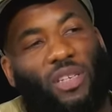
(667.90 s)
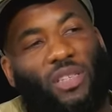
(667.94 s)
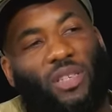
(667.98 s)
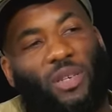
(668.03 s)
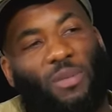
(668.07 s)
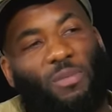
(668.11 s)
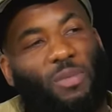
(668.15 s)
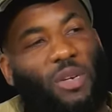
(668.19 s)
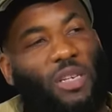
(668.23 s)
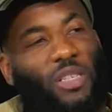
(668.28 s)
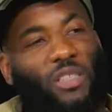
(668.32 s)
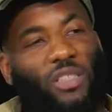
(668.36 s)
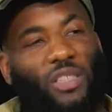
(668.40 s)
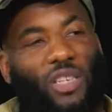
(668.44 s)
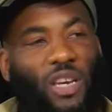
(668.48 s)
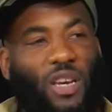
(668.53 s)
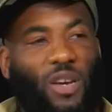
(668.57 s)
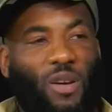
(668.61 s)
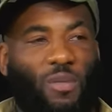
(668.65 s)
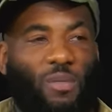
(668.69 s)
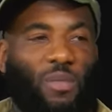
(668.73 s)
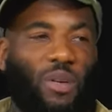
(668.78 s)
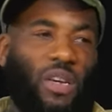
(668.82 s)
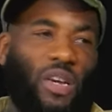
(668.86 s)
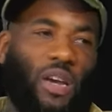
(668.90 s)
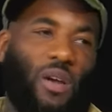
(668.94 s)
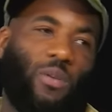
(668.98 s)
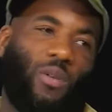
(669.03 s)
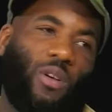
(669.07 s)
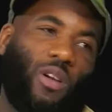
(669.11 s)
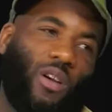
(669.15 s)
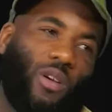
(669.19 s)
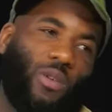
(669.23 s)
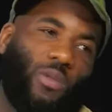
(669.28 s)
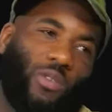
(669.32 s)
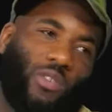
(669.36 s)
as it may sound, man, I
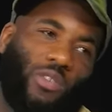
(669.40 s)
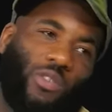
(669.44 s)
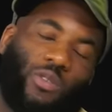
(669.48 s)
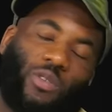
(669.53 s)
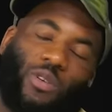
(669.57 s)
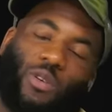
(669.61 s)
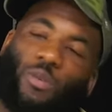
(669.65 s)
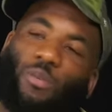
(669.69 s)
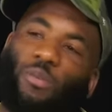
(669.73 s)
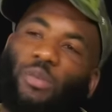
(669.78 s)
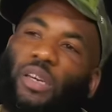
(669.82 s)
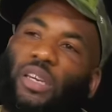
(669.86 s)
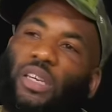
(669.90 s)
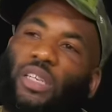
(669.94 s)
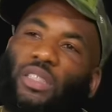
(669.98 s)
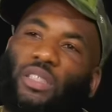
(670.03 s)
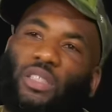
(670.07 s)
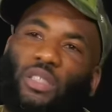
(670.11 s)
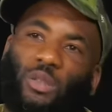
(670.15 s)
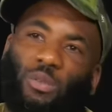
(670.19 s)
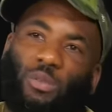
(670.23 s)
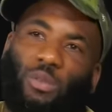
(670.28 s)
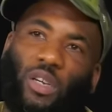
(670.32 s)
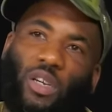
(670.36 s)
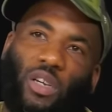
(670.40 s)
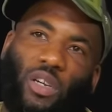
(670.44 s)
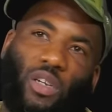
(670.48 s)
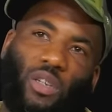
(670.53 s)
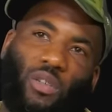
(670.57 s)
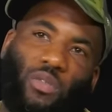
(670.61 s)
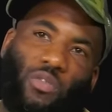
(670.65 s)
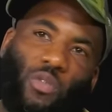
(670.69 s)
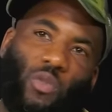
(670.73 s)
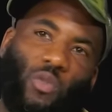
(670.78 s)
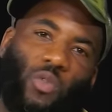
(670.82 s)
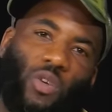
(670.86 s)
rock with Trump, man. Just
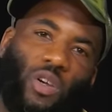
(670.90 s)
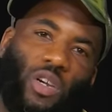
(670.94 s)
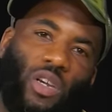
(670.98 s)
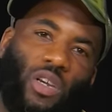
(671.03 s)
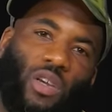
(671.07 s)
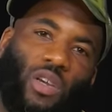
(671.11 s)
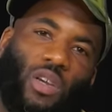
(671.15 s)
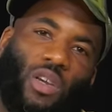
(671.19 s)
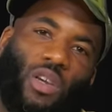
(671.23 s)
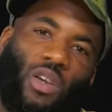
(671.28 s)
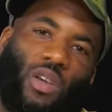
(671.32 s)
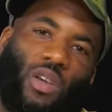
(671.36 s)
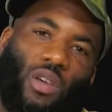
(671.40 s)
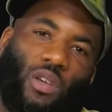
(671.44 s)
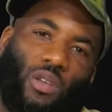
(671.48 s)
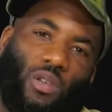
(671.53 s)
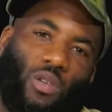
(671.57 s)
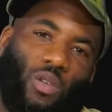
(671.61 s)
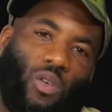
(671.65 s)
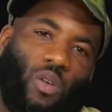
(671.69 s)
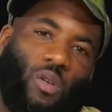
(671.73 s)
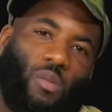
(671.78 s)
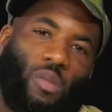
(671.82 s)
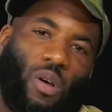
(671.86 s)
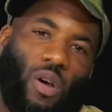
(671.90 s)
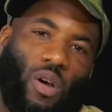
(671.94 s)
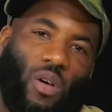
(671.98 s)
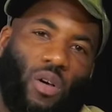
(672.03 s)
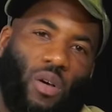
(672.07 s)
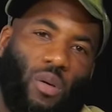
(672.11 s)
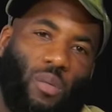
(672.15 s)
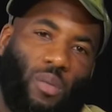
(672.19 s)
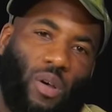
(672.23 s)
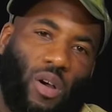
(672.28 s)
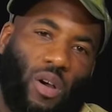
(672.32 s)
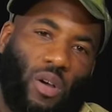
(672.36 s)
because, for one, you know, I'm
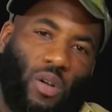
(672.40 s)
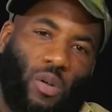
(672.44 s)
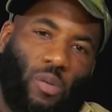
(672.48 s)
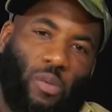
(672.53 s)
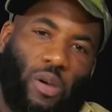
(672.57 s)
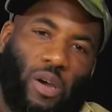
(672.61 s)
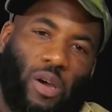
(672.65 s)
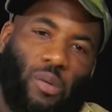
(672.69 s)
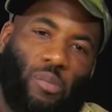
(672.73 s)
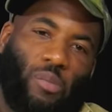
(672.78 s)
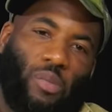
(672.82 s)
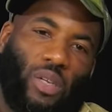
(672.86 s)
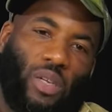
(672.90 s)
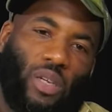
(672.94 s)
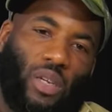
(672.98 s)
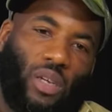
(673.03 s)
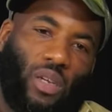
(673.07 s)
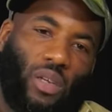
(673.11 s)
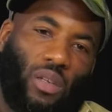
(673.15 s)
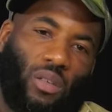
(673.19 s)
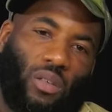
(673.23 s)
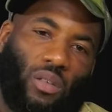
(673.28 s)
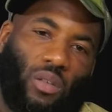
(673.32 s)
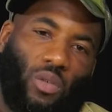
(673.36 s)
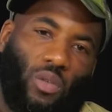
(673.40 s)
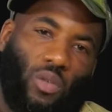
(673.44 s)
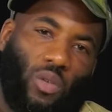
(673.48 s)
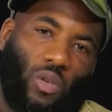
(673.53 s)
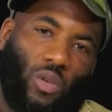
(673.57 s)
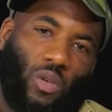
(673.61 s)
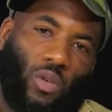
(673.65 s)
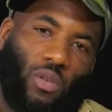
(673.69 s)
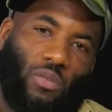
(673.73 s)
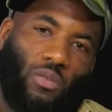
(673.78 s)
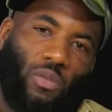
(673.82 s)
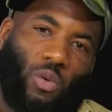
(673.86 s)
all about being, you
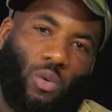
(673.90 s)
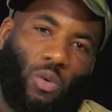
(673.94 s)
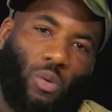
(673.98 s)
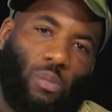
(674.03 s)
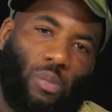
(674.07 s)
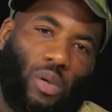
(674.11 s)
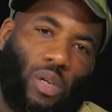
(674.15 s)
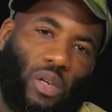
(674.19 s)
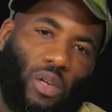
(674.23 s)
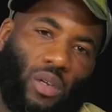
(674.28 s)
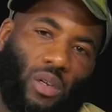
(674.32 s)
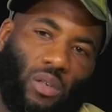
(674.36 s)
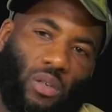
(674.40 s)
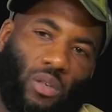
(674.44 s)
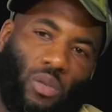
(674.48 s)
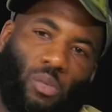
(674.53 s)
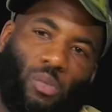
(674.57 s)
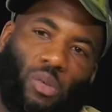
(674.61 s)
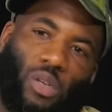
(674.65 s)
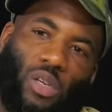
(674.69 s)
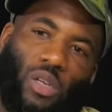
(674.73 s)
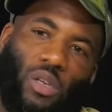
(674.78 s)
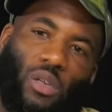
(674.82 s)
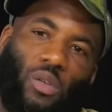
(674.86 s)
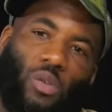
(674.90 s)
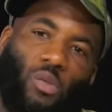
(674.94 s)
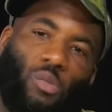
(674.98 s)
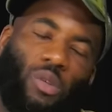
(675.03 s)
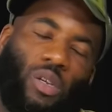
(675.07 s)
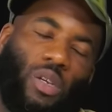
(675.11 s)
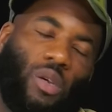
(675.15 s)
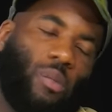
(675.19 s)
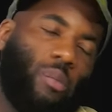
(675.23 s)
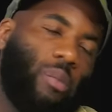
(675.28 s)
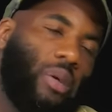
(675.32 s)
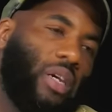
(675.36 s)
know, if you a male, you
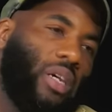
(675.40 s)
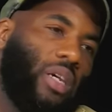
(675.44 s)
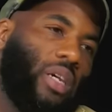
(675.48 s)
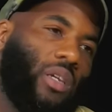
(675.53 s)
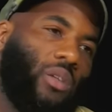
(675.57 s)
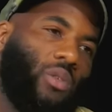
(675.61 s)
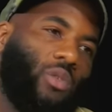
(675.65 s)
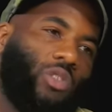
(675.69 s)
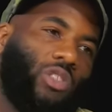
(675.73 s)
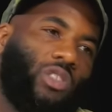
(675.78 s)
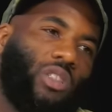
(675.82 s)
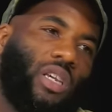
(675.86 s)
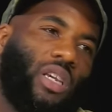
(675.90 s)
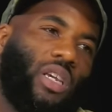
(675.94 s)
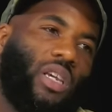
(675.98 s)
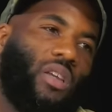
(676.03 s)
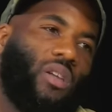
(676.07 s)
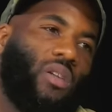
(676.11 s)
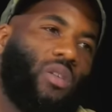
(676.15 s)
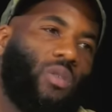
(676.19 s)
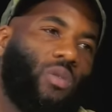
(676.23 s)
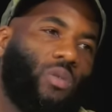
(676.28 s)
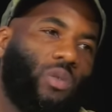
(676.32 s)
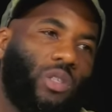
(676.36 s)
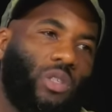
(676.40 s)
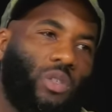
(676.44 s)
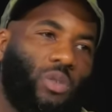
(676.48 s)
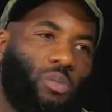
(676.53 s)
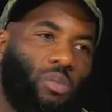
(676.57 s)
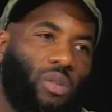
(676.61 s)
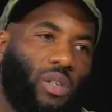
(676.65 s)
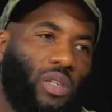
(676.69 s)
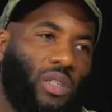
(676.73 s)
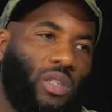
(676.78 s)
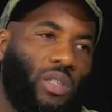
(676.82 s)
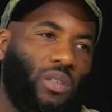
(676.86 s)
be a man. You stand on what you
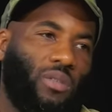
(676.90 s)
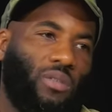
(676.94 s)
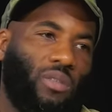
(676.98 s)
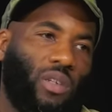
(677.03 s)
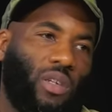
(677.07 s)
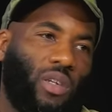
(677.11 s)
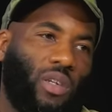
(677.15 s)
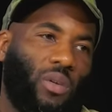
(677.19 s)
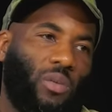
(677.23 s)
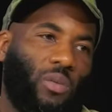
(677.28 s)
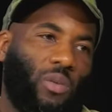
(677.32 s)
believe in,